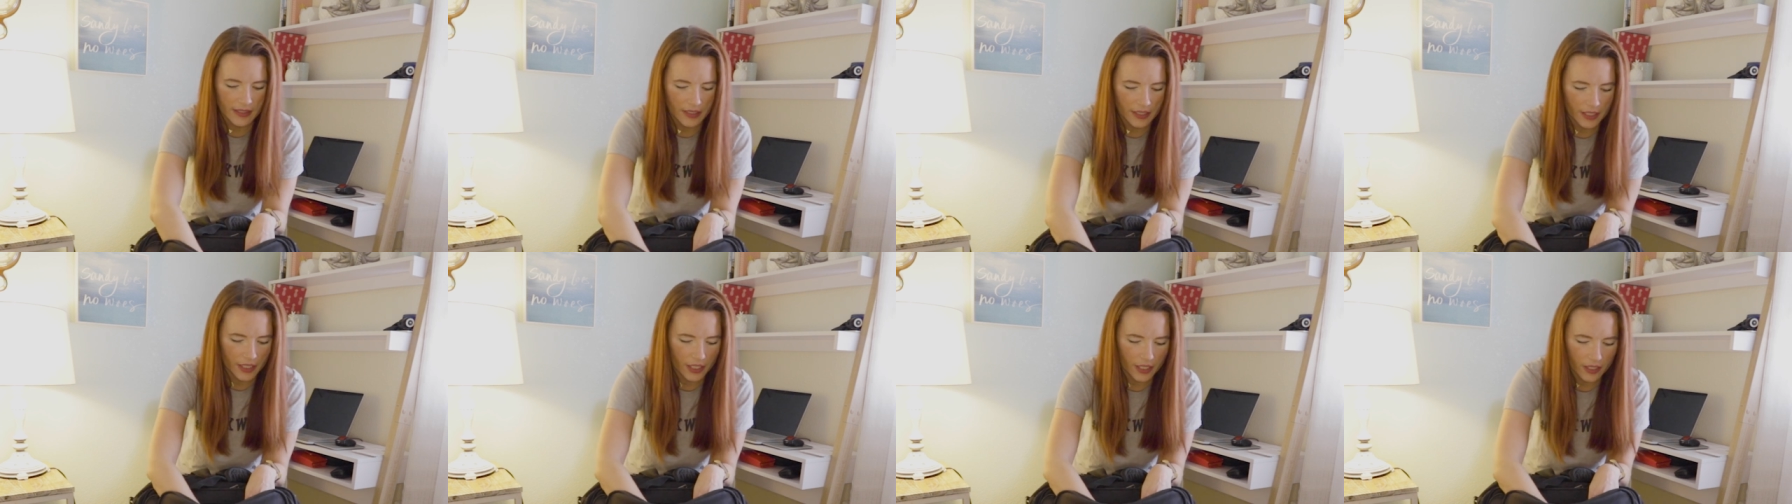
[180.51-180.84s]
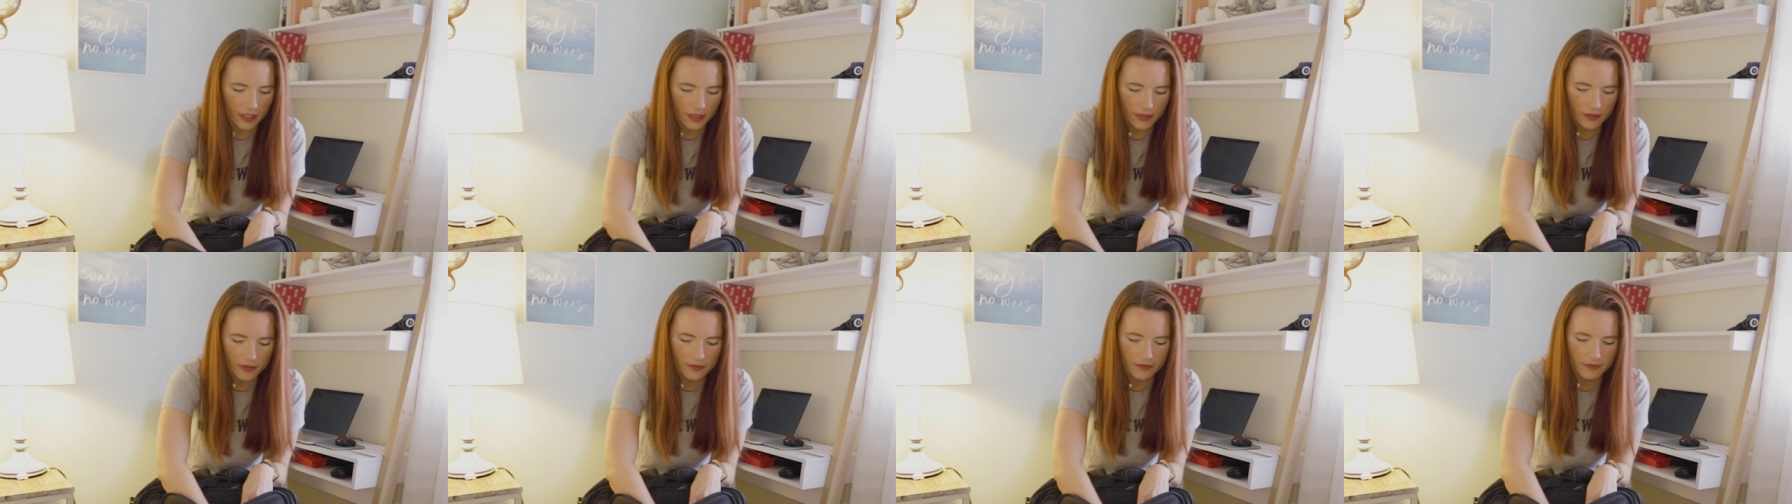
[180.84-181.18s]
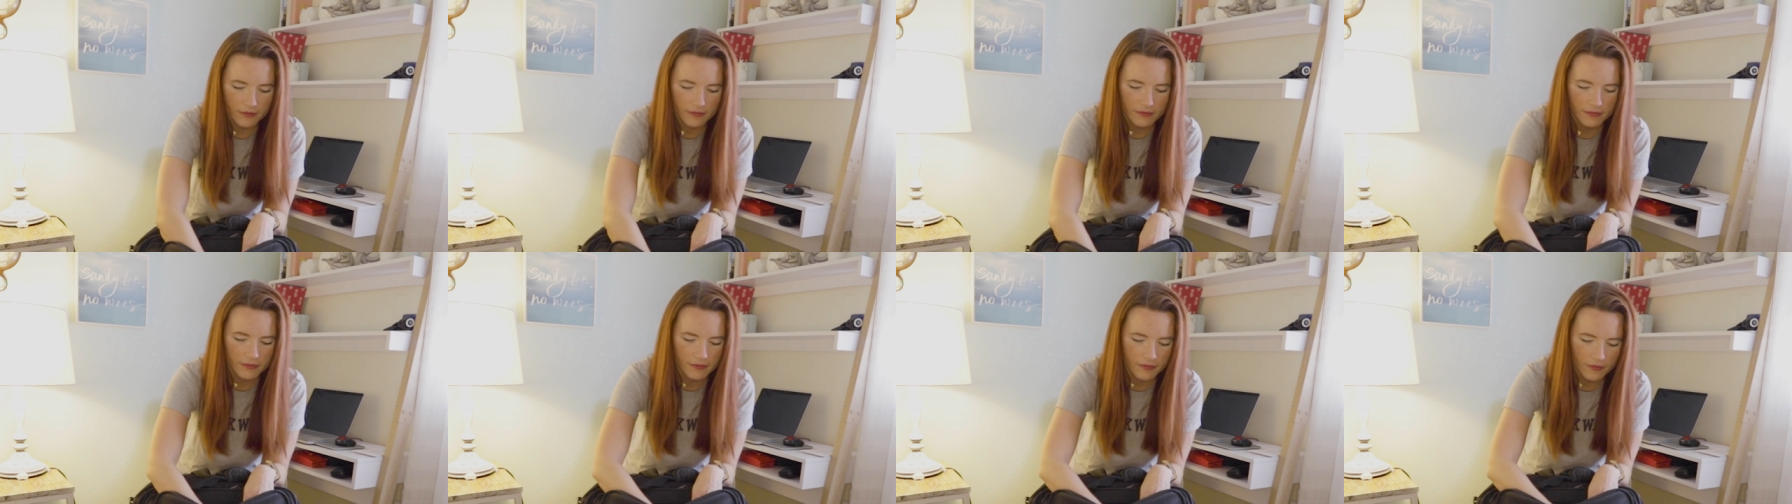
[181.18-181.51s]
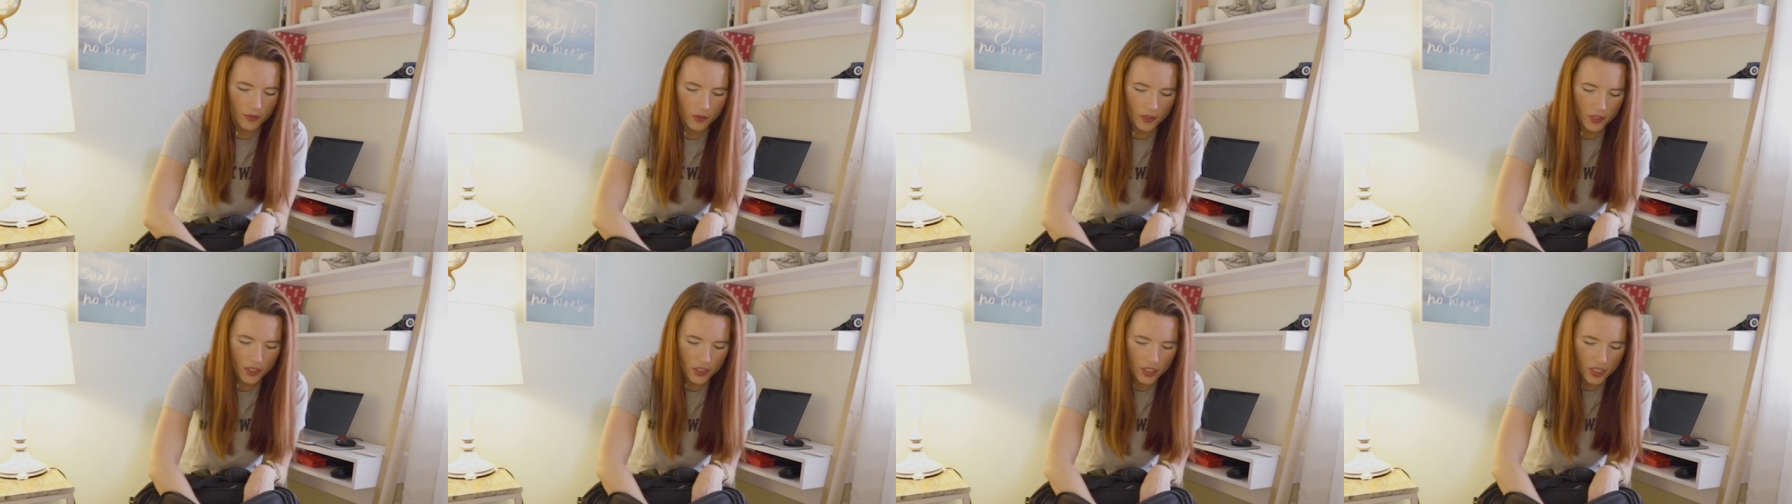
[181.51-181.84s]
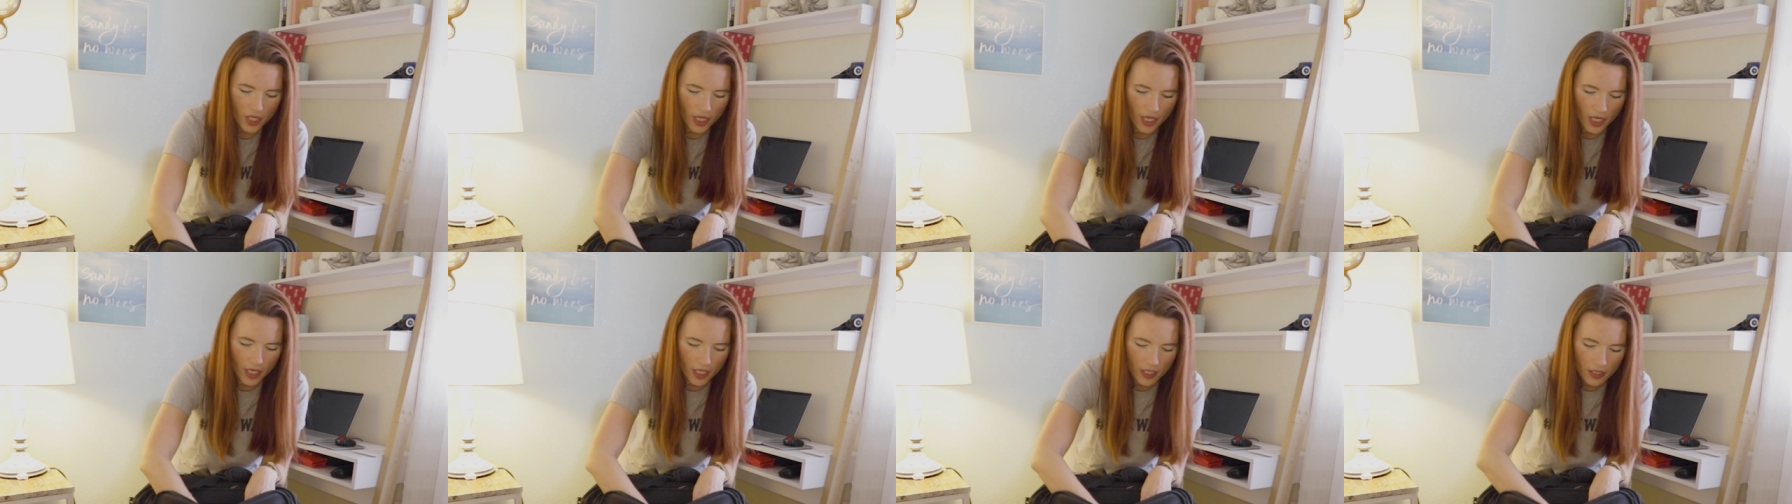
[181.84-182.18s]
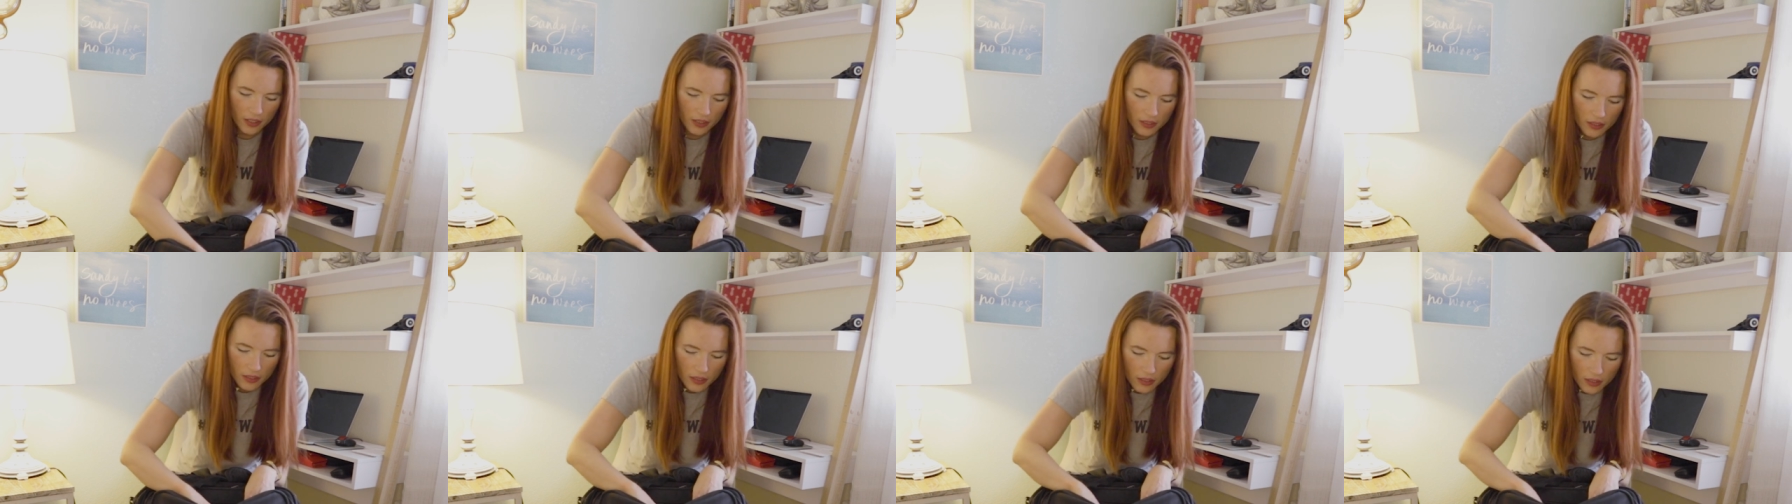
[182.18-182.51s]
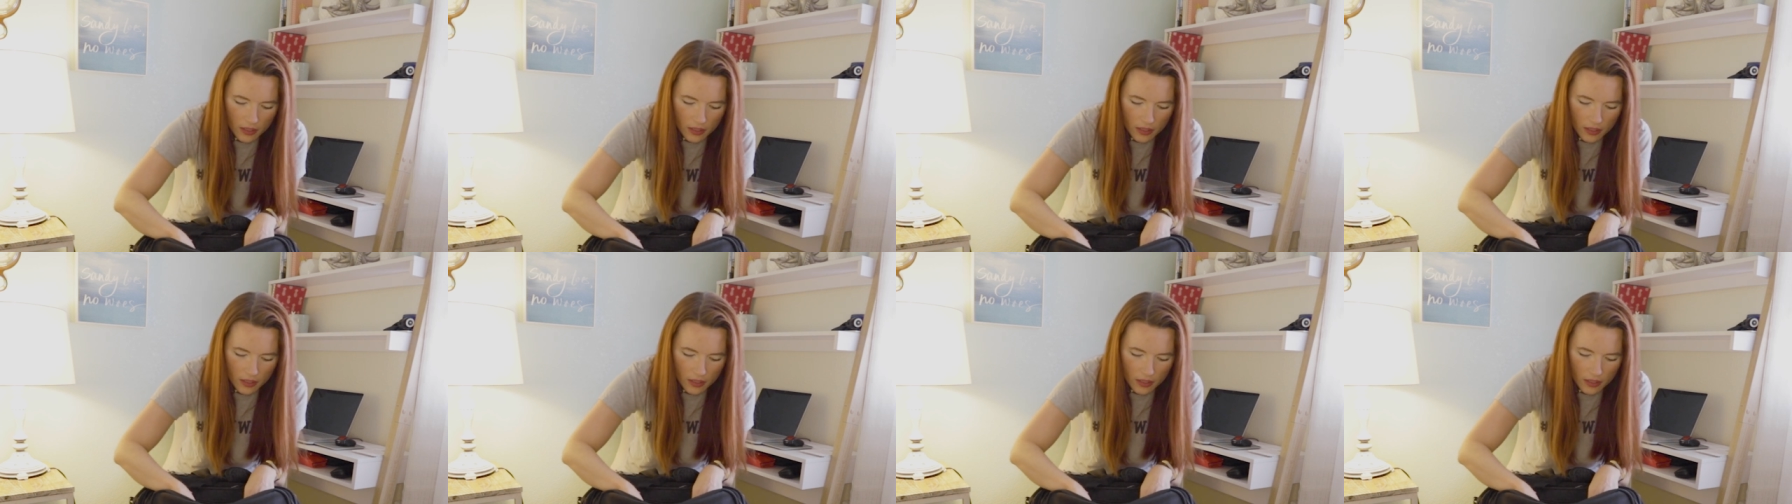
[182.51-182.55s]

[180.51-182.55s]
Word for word: in here for sure.